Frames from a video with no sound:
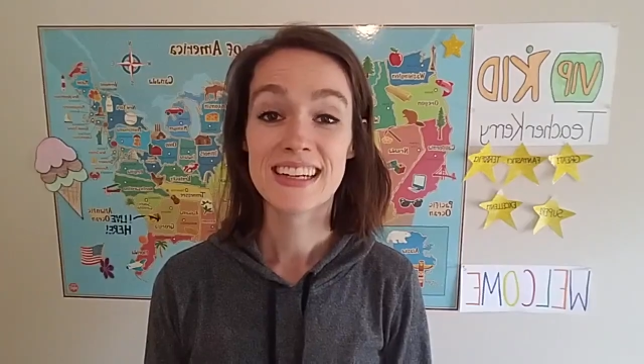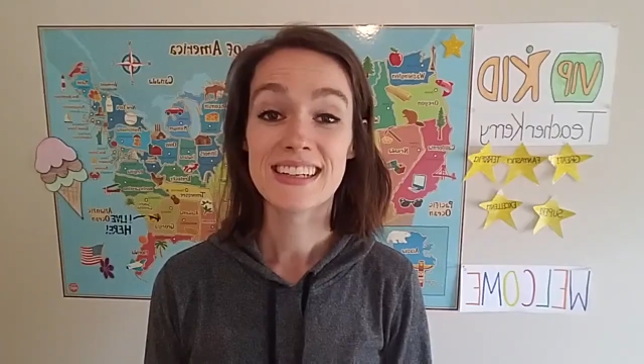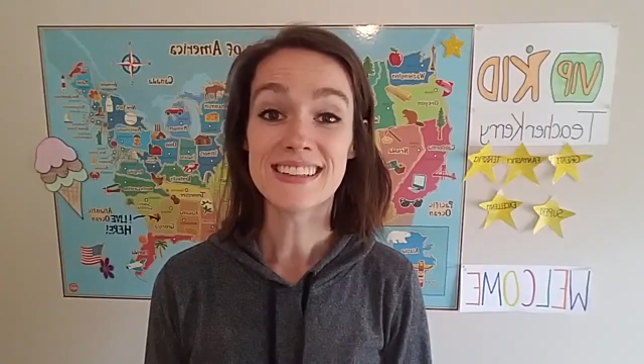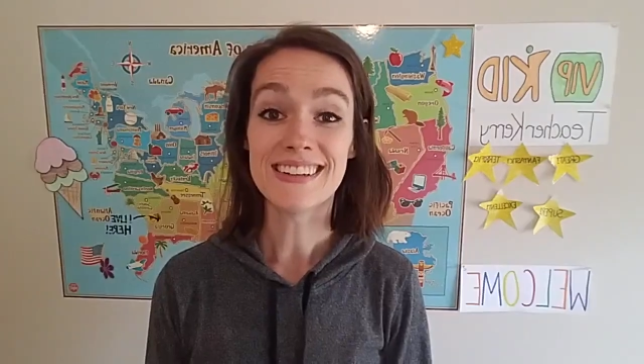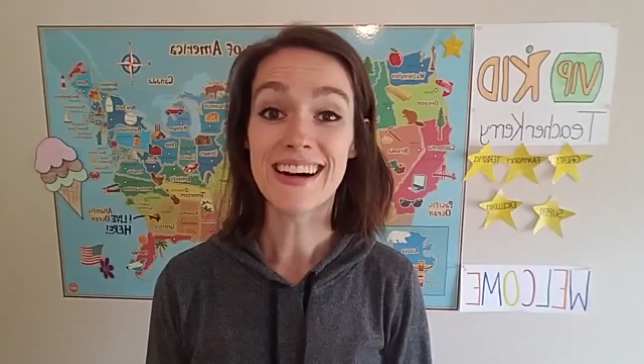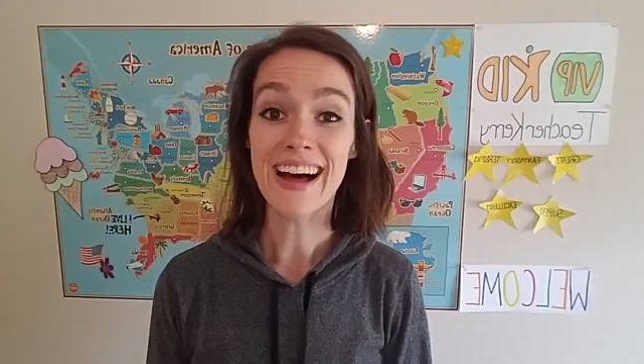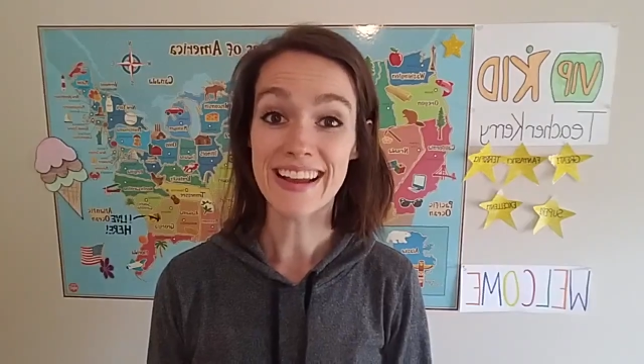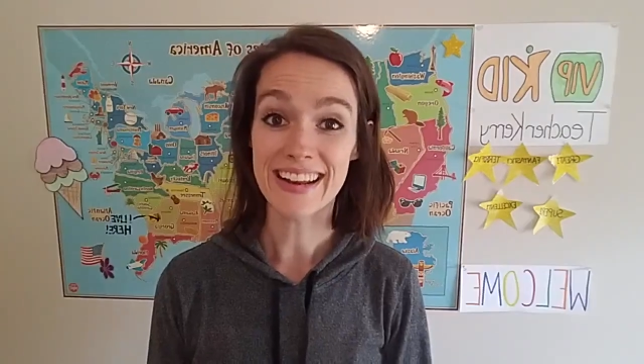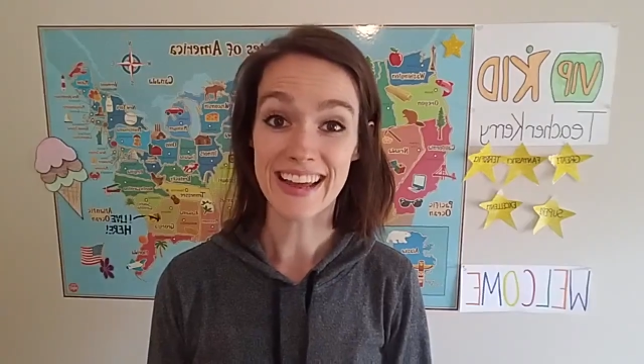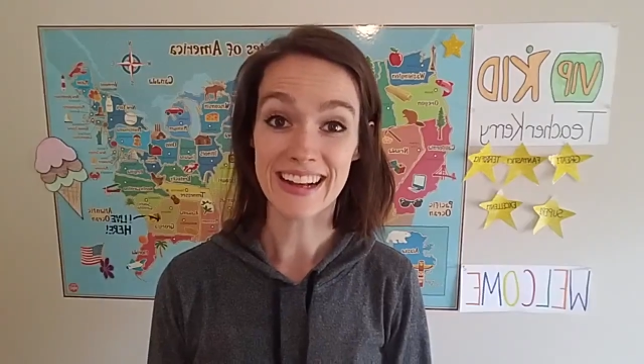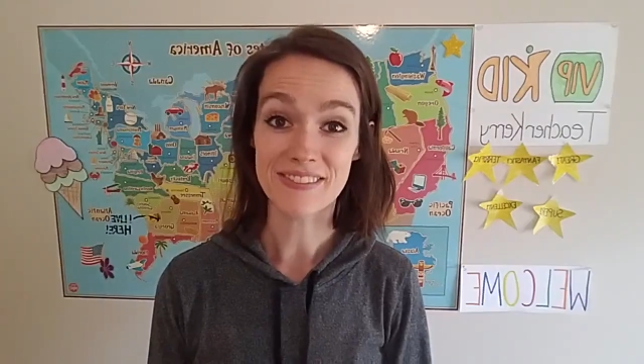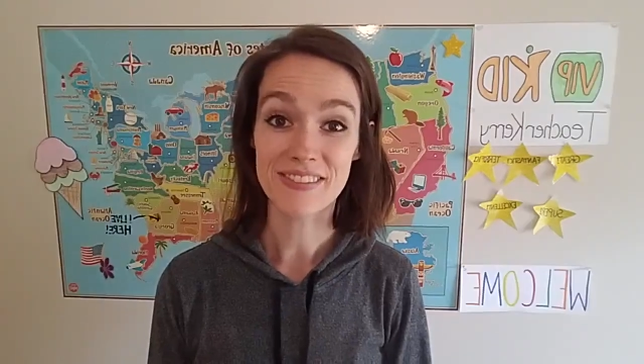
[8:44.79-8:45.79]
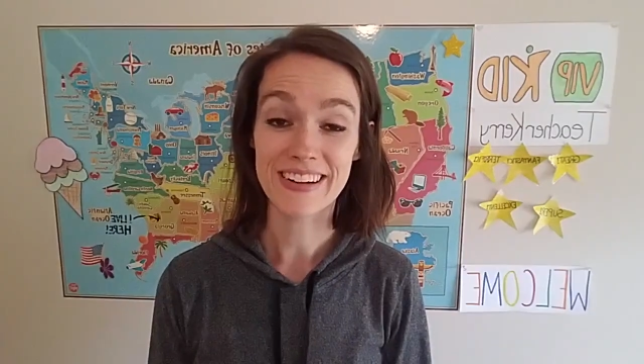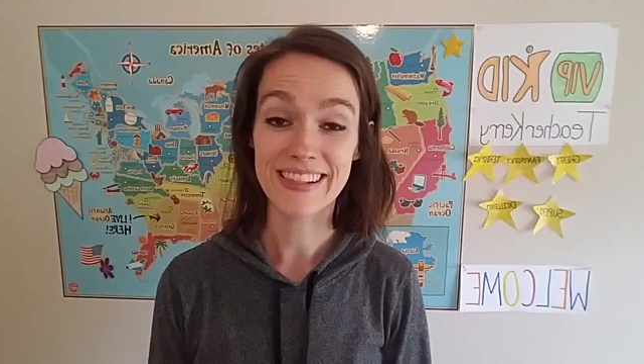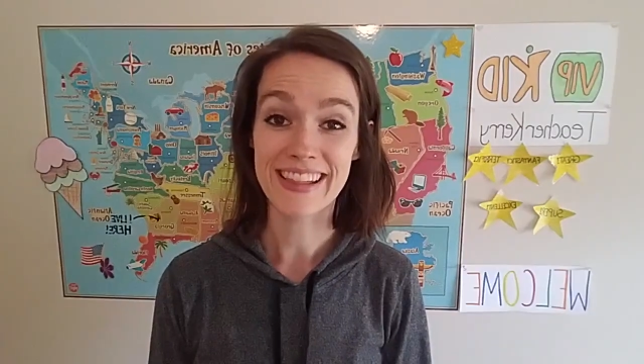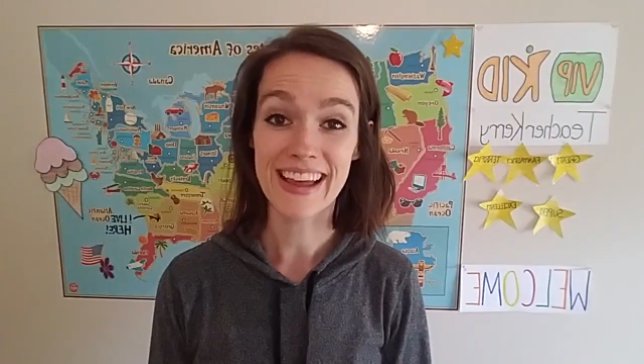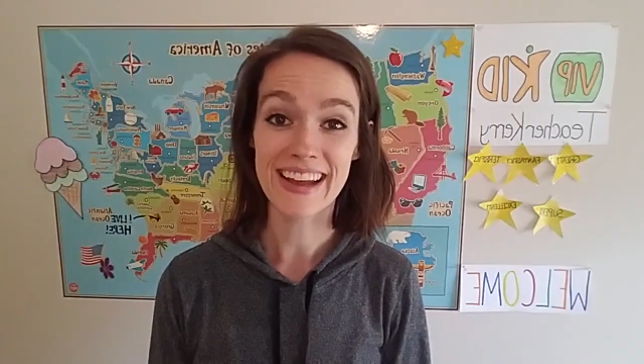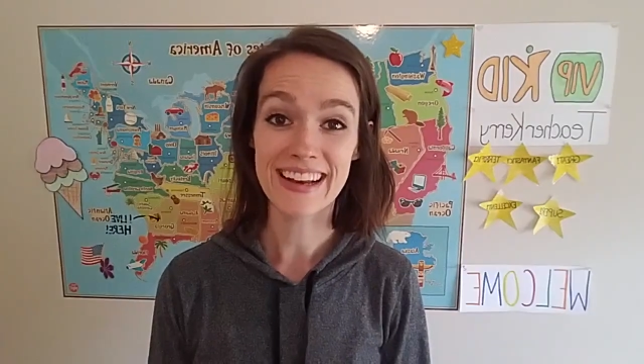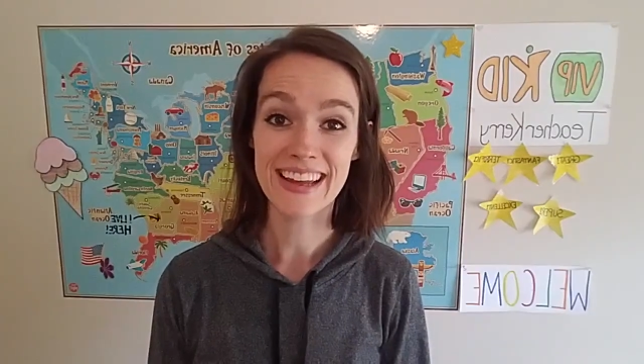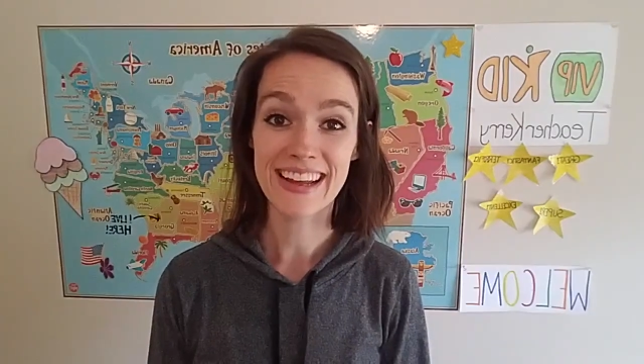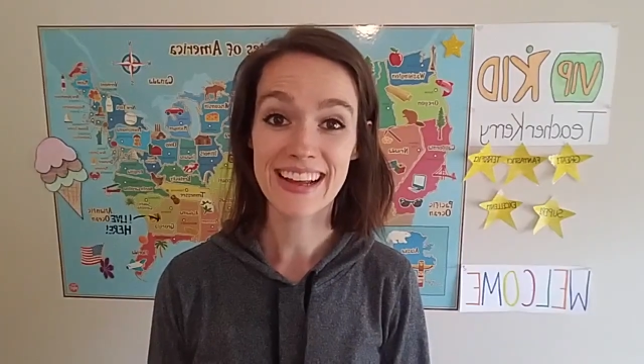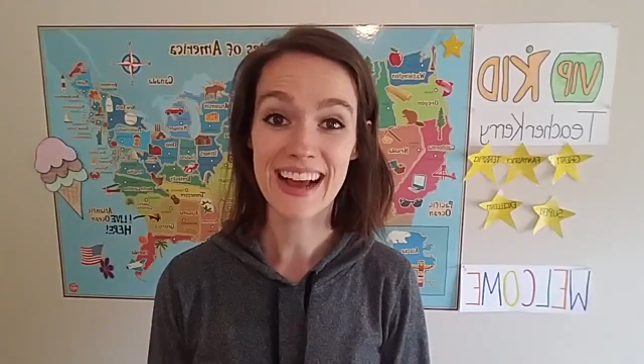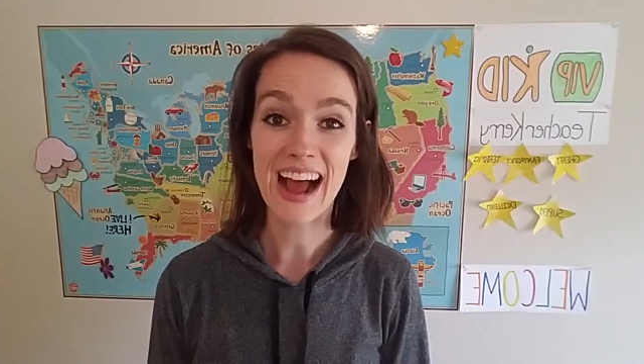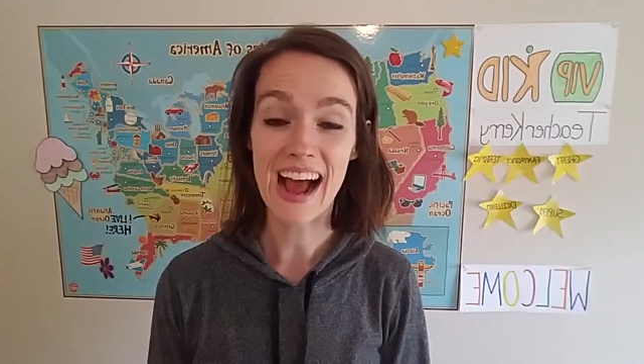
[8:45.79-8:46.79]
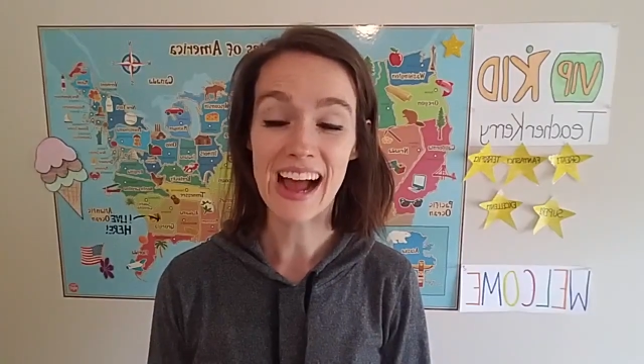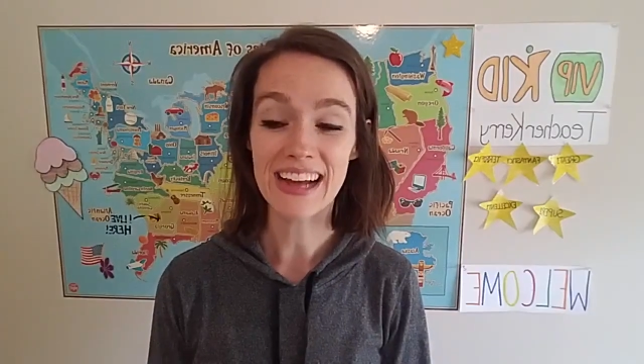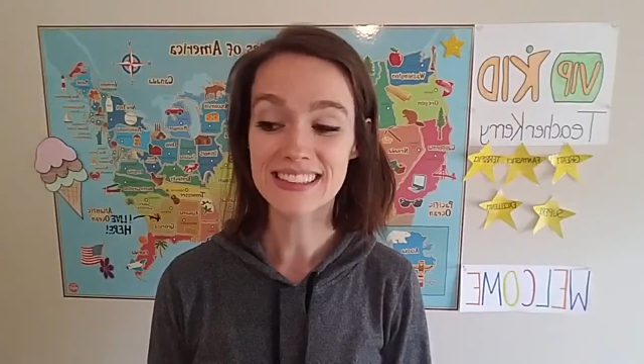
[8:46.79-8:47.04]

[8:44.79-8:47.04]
Lighting. For lighting, I